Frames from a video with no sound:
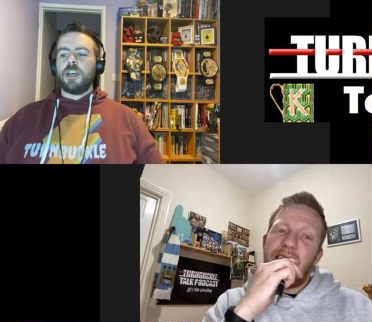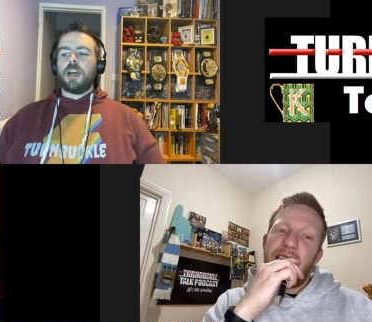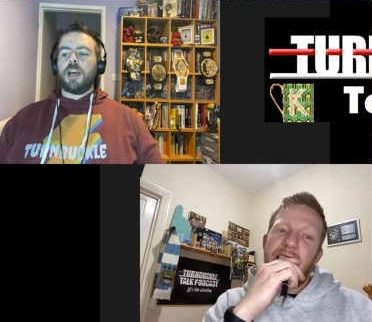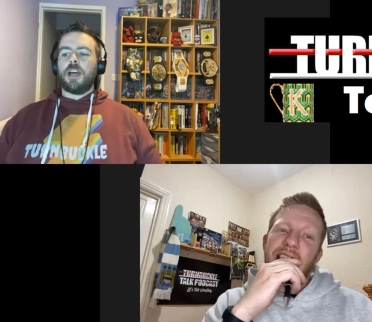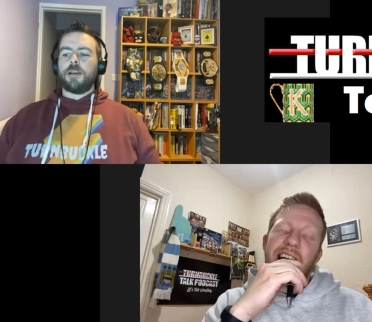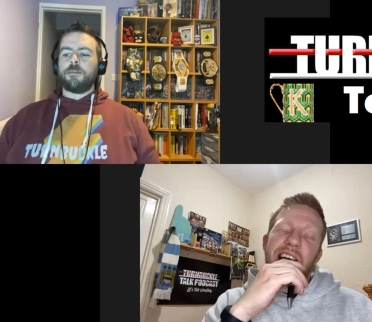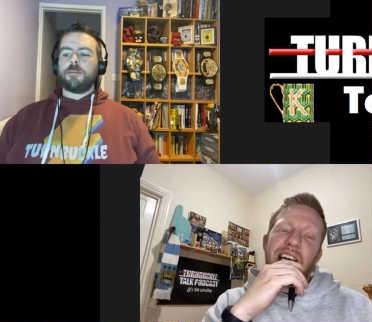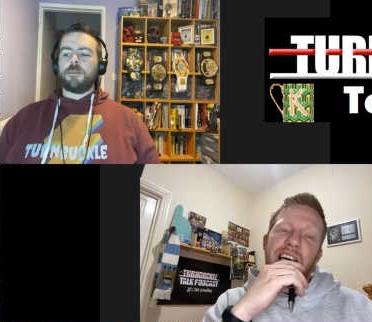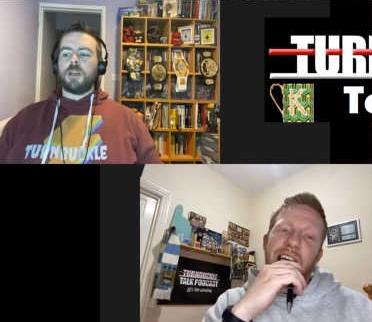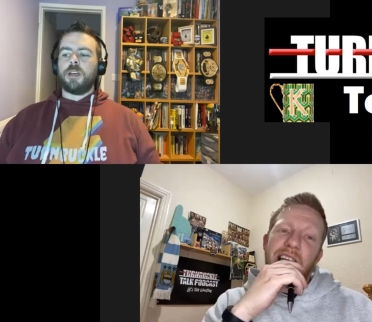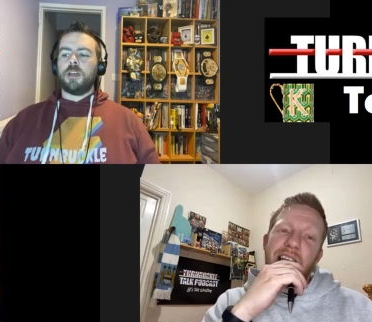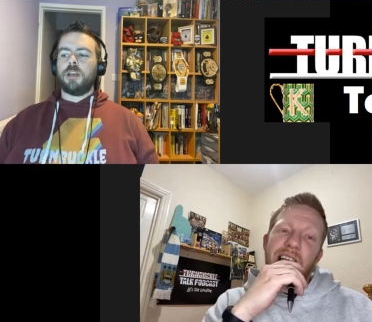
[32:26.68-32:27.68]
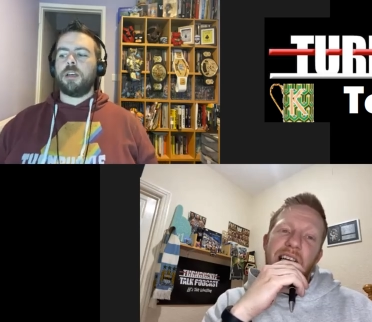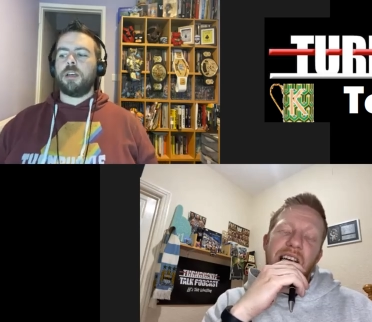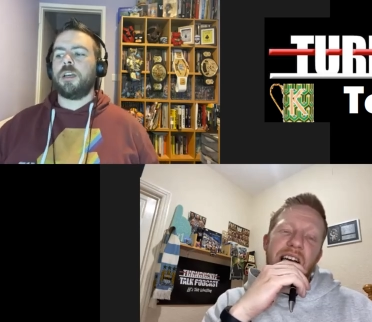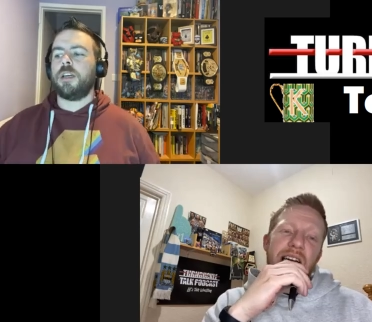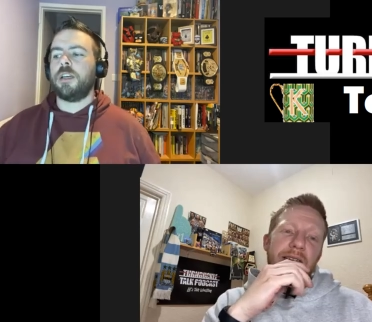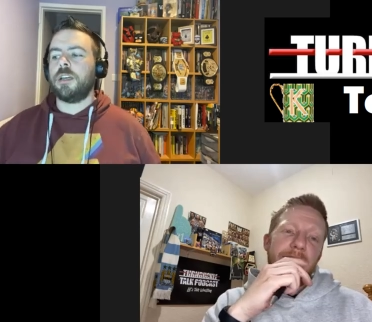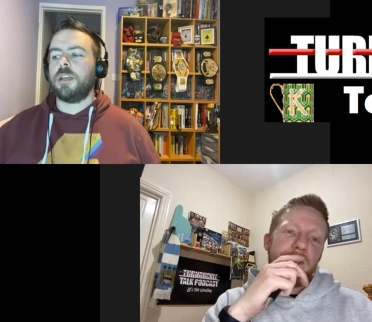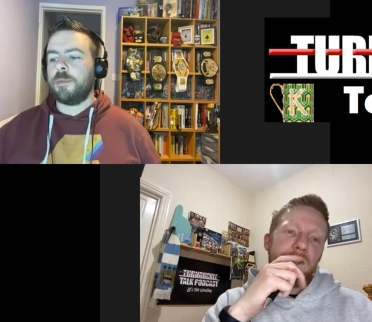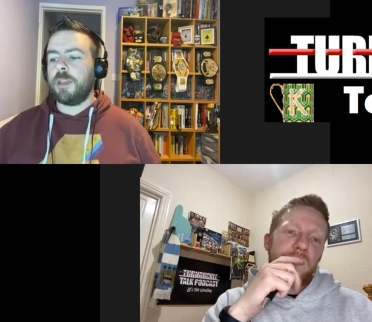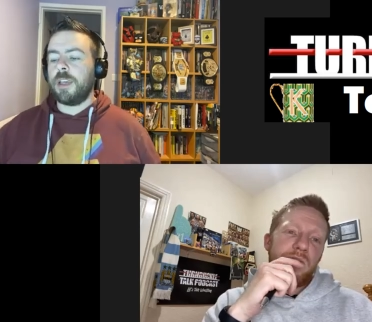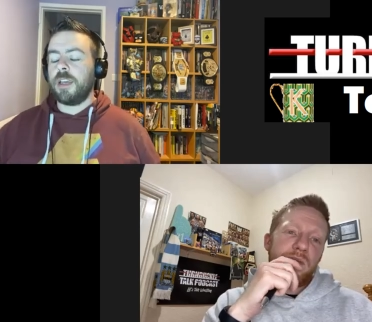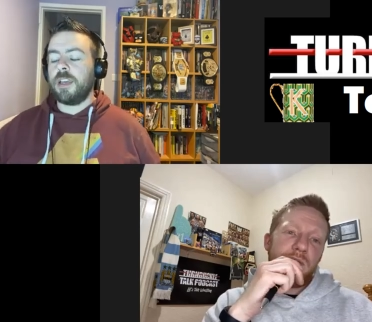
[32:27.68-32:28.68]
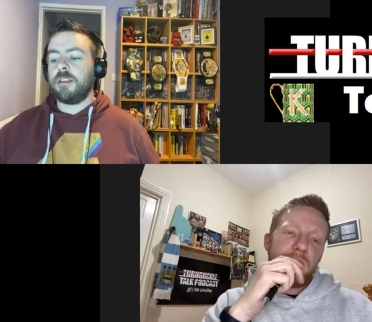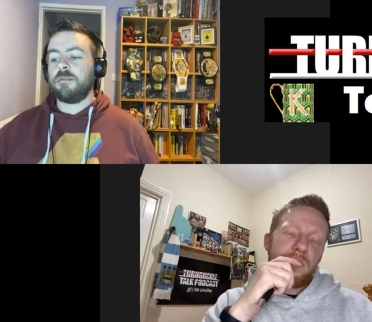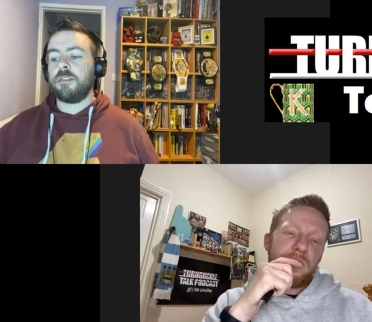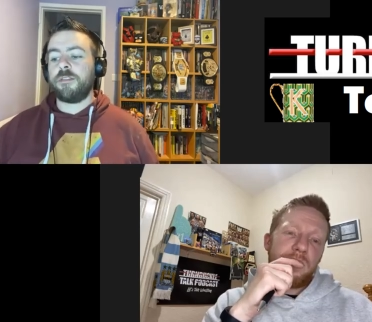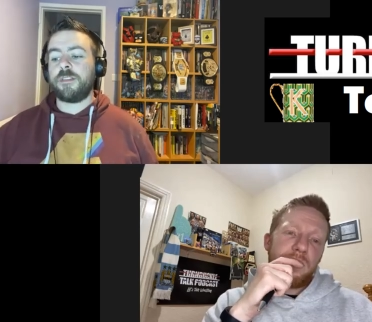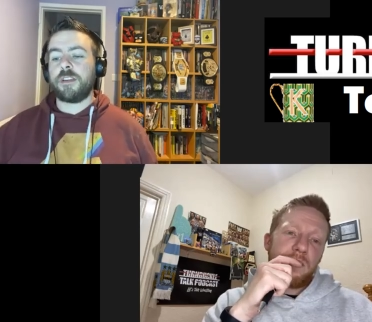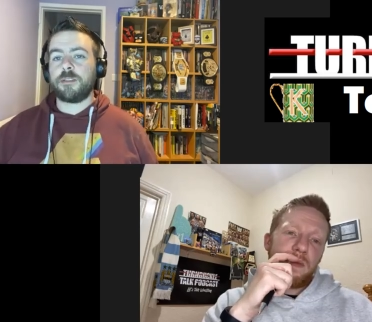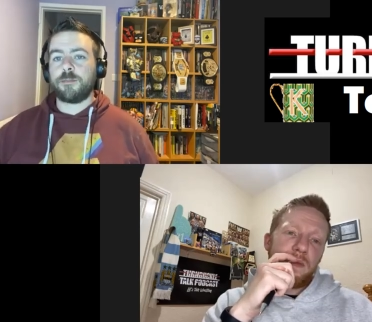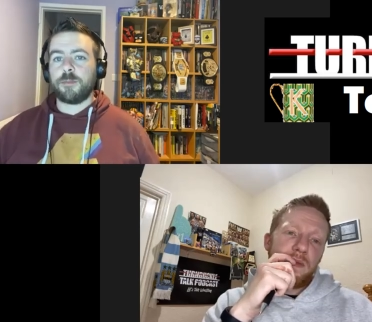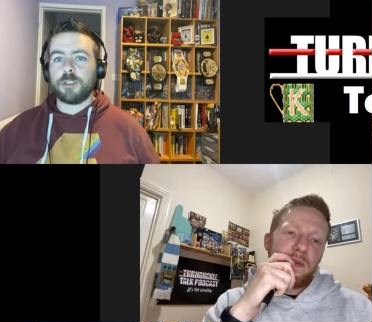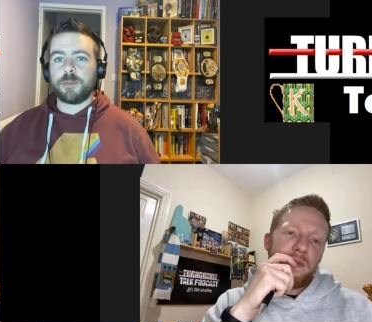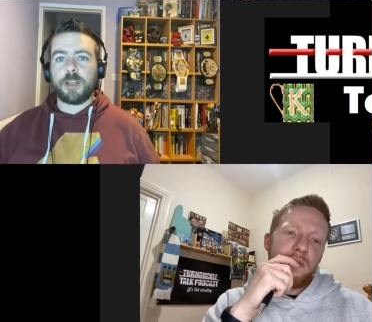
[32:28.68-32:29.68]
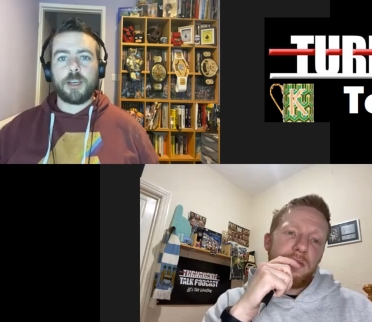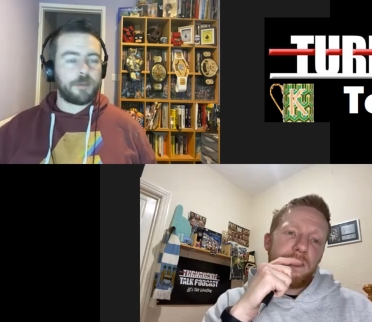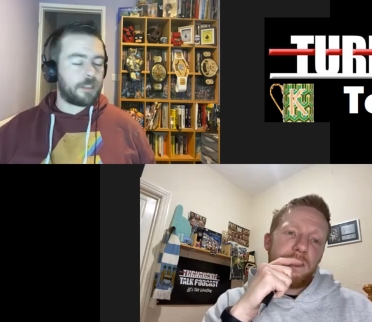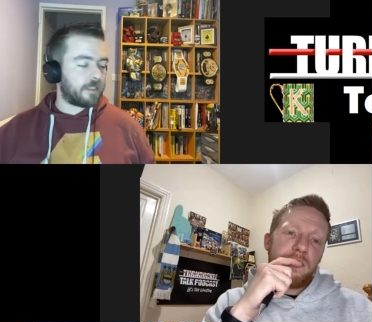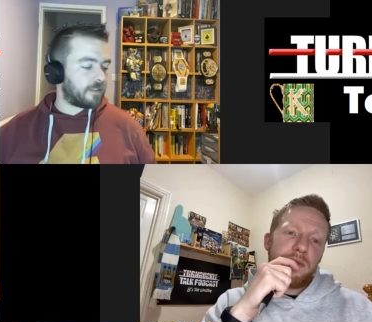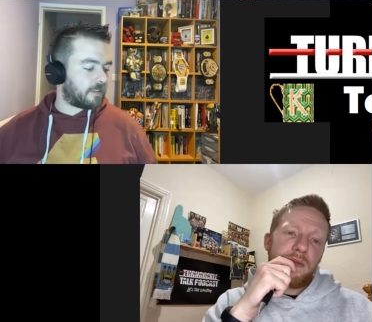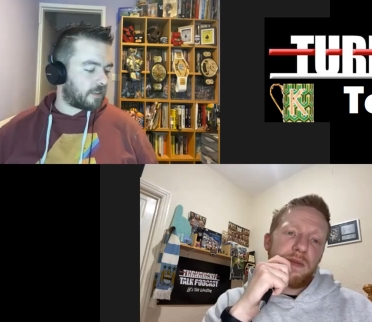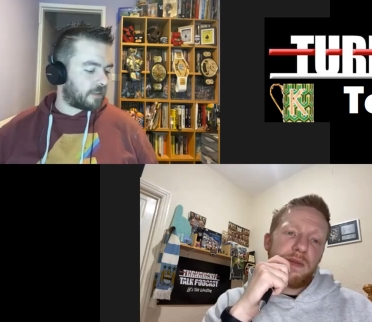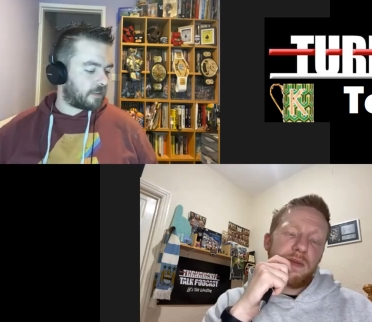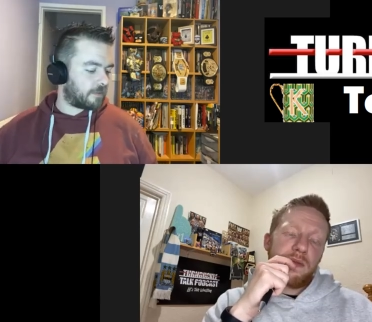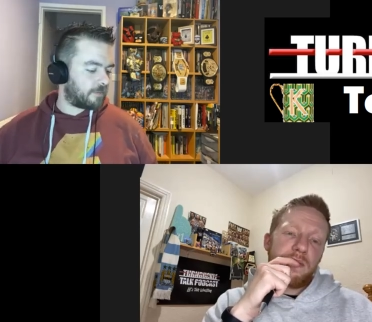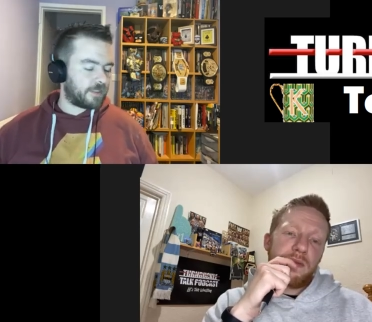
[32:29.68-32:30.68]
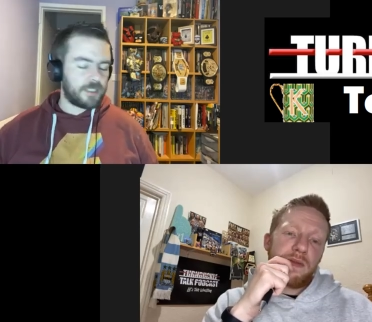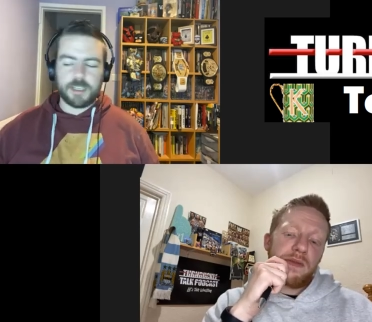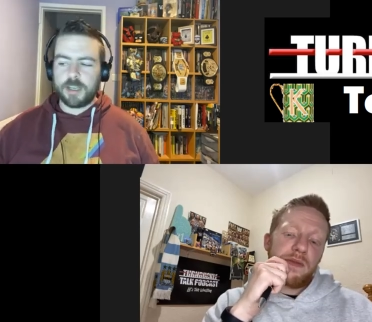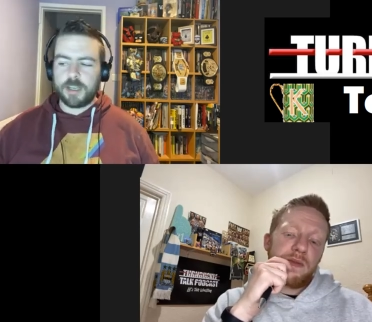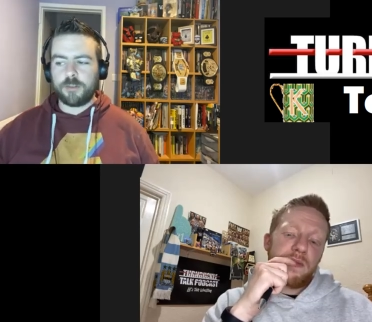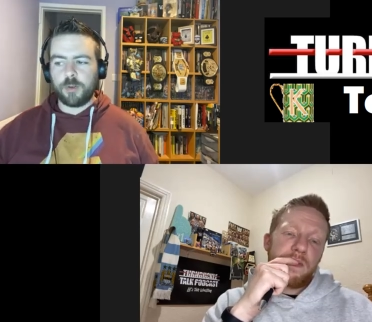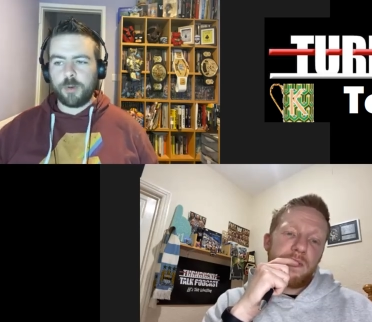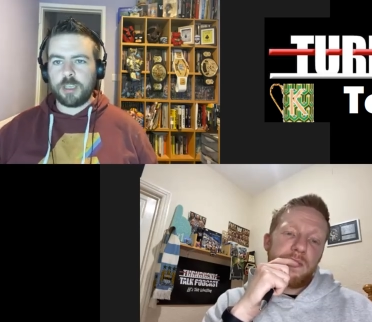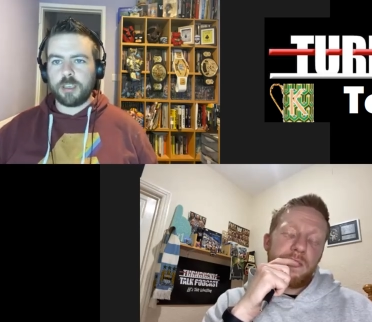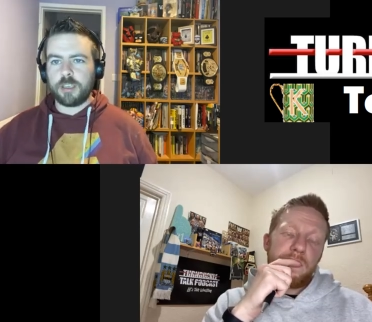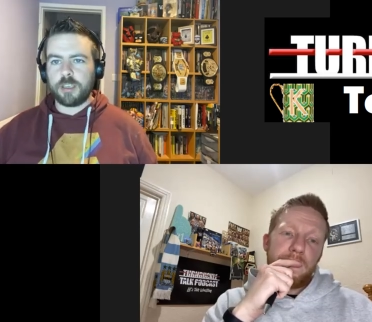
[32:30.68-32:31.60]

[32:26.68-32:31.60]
Speaker 1: Um, yeah, nothing else much been happening. So we say that every week.